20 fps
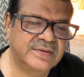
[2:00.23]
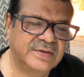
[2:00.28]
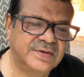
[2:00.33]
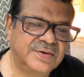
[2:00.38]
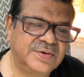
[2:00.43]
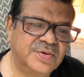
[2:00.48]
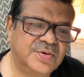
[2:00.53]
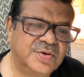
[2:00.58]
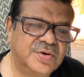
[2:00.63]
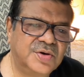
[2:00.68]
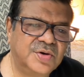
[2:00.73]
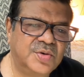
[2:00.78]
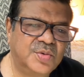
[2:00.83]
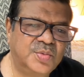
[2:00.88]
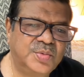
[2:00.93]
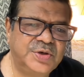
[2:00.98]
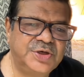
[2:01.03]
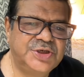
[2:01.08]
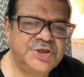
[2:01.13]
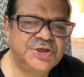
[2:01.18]
you know,
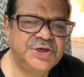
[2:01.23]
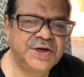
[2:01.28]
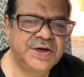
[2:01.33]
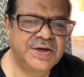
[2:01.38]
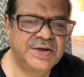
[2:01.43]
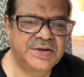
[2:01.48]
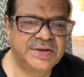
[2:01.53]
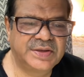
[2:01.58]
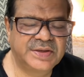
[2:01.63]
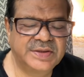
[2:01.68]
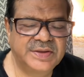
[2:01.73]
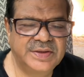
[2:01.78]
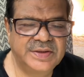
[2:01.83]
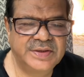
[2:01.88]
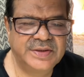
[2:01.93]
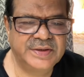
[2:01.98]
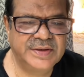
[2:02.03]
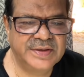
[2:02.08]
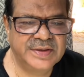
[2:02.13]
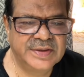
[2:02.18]
vitiate
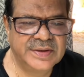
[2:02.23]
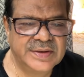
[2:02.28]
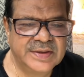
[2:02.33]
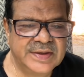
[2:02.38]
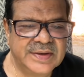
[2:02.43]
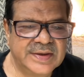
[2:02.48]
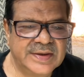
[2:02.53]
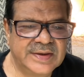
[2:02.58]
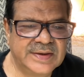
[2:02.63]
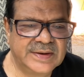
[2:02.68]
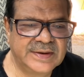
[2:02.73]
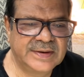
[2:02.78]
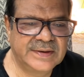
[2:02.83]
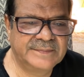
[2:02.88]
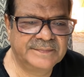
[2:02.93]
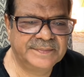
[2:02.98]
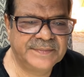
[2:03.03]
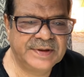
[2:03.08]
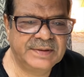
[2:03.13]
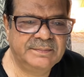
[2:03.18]
the
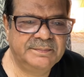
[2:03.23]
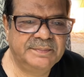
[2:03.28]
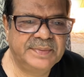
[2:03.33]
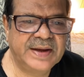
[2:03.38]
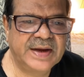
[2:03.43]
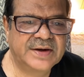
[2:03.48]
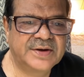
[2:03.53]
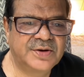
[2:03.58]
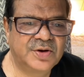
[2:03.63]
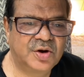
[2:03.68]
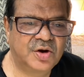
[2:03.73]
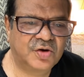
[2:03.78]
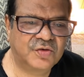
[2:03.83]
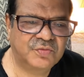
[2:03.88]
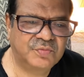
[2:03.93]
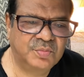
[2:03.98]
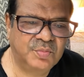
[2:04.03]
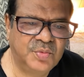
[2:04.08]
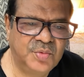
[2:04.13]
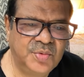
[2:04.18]
impact of
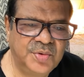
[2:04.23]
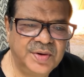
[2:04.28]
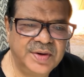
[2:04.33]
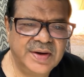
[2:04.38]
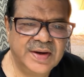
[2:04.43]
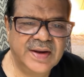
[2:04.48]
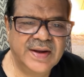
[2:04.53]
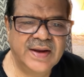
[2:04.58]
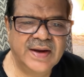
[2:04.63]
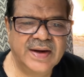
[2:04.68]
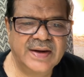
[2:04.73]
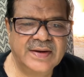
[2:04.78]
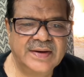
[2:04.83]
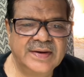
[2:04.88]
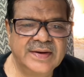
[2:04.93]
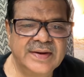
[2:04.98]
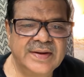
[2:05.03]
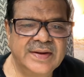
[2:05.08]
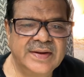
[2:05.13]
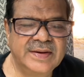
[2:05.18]
moon and
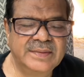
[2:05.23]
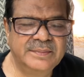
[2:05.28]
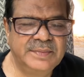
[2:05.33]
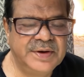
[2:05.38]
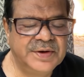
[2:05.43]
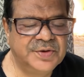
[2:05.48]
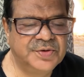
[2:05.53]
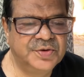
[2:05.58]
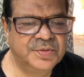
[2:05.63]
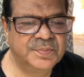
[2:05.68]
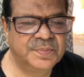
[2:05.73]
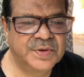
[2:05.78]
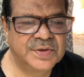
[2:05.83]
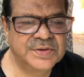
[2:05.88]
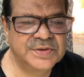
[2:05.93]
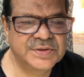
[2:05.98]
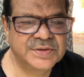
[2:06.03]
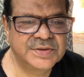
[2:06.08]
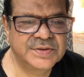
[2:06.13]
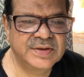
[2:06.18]
make you a
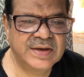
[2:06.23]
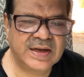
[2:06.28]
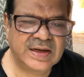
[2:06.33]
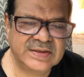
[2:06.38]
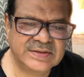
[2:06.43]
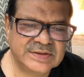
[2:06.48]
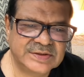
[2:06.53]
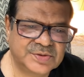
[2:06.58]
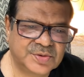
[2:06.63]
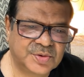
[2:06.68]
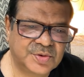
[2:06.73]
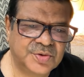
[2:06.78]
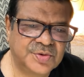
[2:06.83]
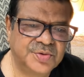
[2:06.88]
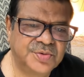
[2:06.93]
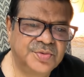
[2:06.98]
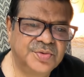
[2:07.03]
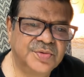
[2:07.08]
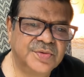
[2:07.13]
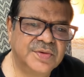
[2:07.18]
person, as I told
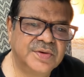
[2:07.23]
you,